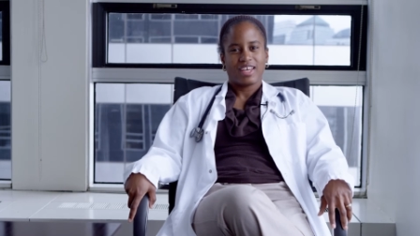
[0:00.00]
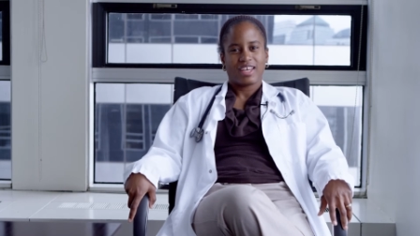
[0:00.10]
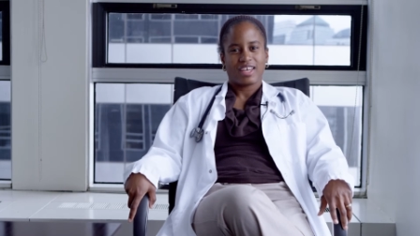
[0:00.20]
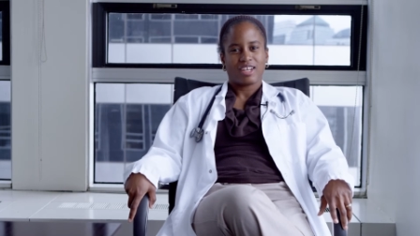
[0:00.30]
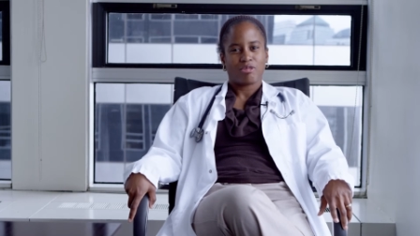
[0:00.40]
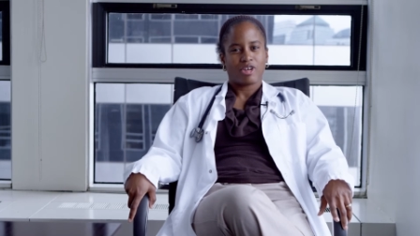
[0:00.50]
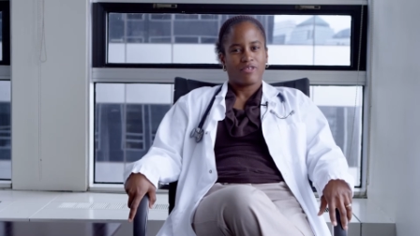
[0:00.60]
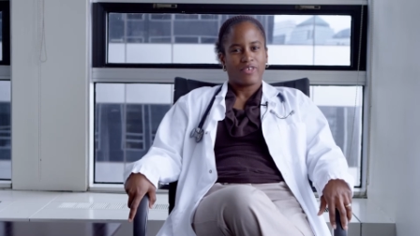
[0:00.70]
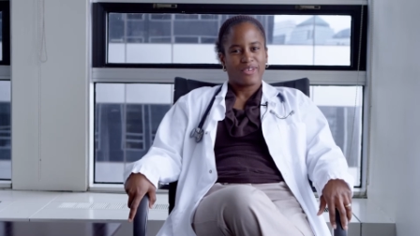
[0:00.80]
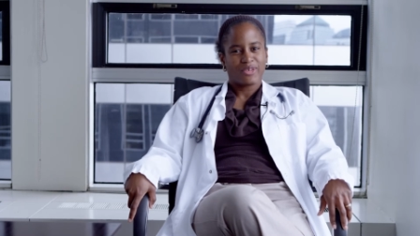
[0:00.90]
and
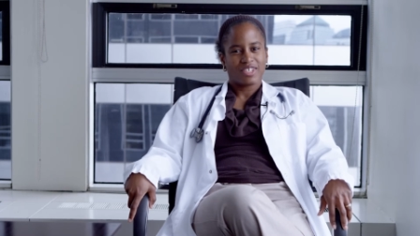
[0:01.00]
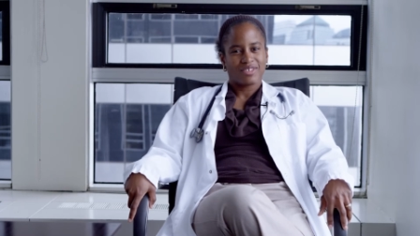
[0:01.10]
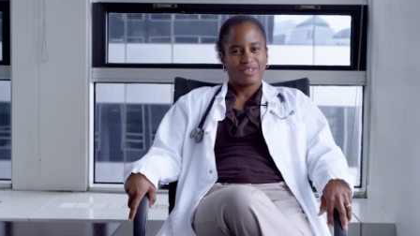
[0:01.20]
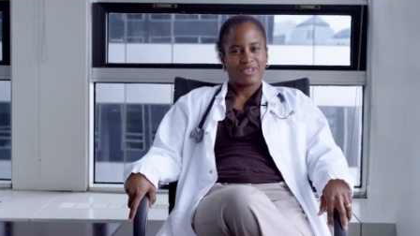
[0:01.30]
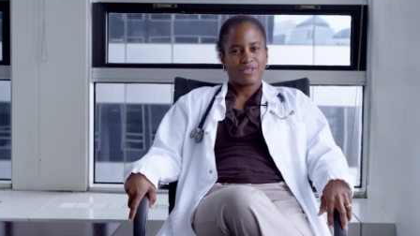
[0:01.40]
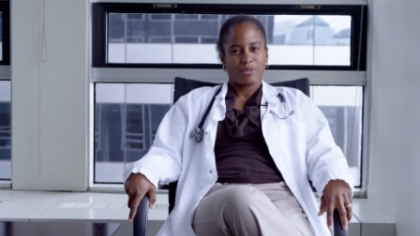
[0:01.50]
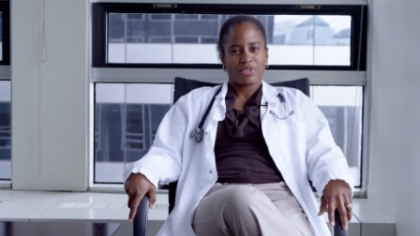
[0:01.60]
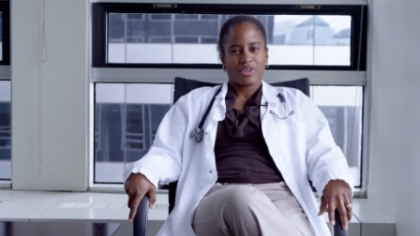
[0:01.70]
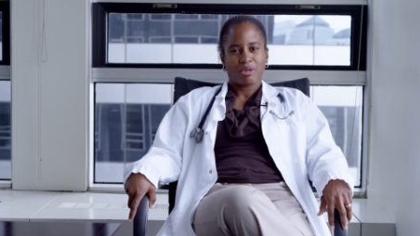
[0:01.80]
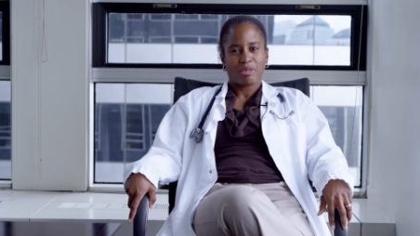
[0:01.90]
about five weeks away from
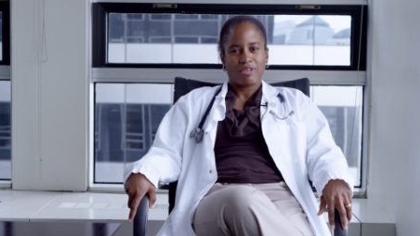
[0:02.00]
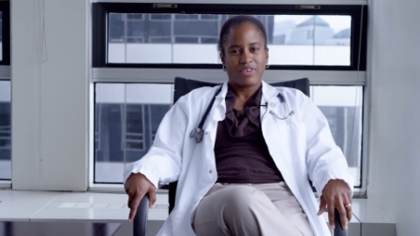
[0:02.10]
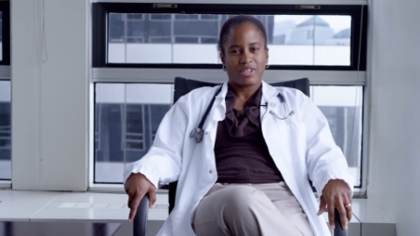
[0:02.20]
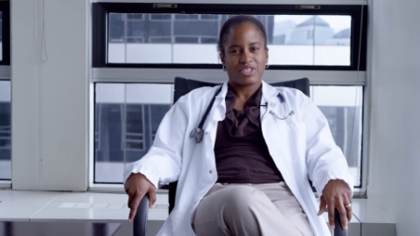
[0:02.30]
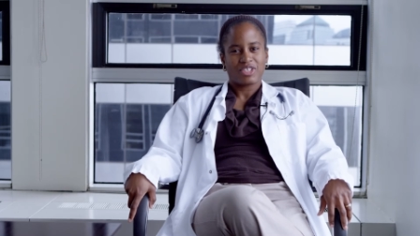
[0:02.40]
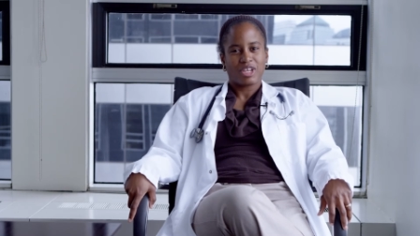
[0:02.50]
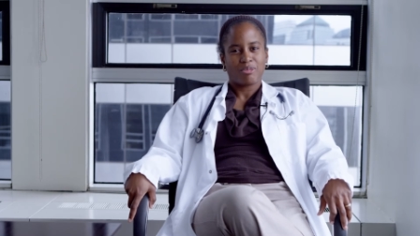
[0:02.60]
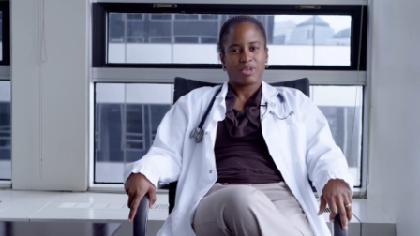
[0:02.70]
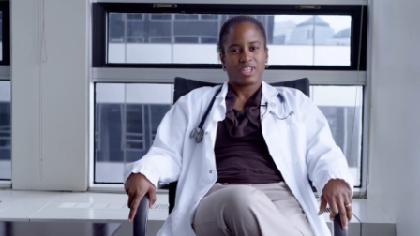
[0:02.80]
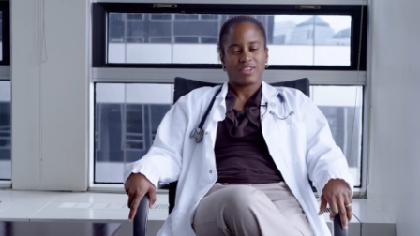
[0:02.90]
starting my
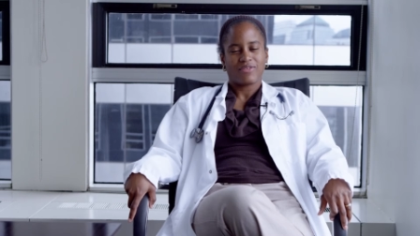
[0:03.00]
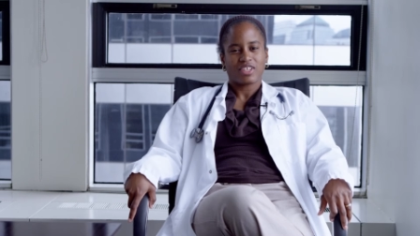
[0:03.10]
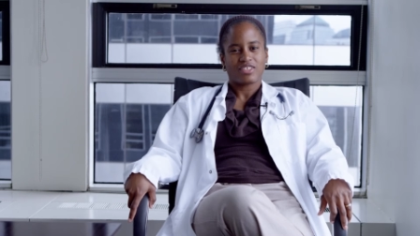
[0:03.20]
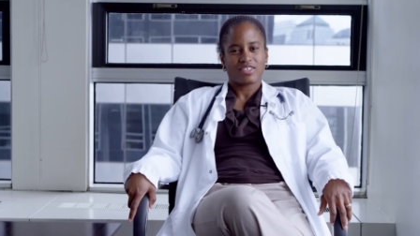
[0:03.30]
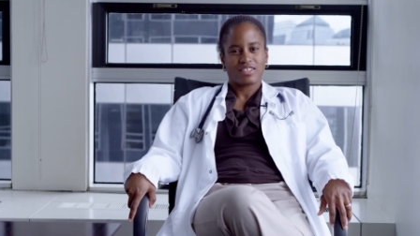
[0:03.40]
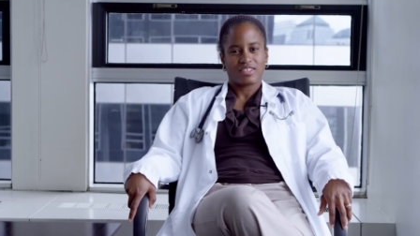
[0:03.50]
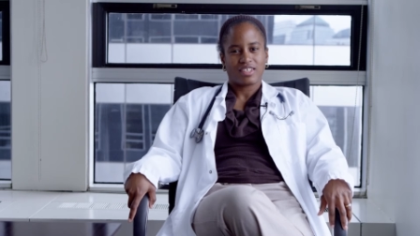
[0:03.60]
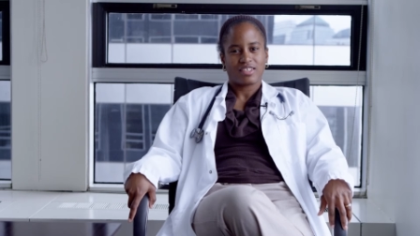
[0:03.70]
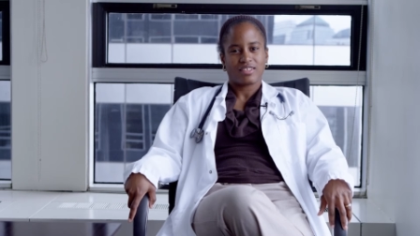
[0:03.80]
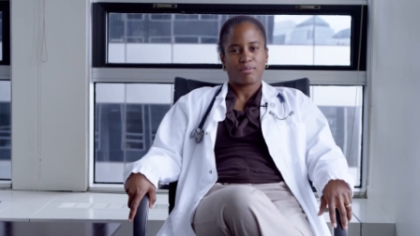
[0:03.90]
fellowship in infectious
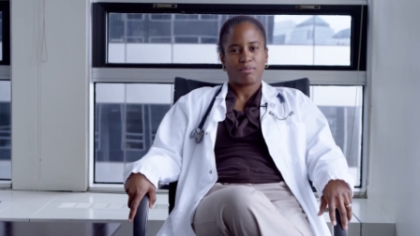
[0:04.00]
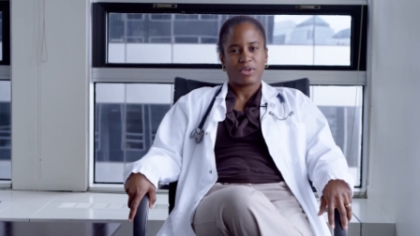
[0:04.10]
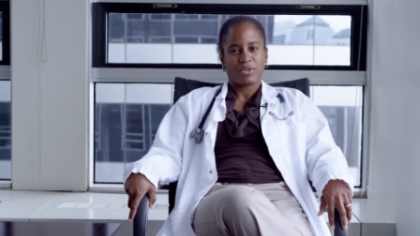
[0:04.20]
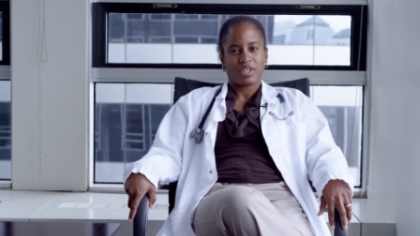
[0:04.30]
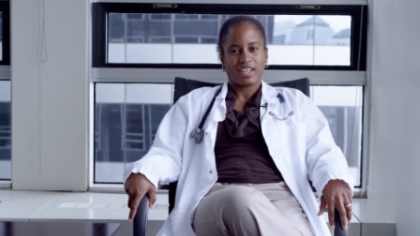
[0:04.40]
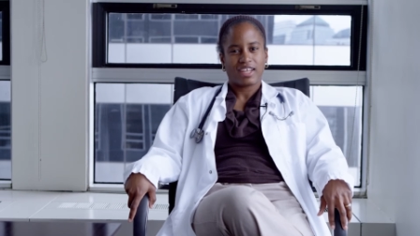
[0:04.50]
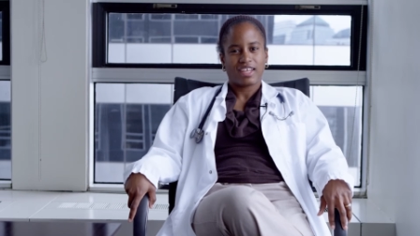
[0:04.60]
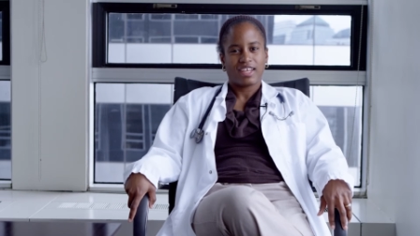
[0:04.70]
disease at Mayo Clinic.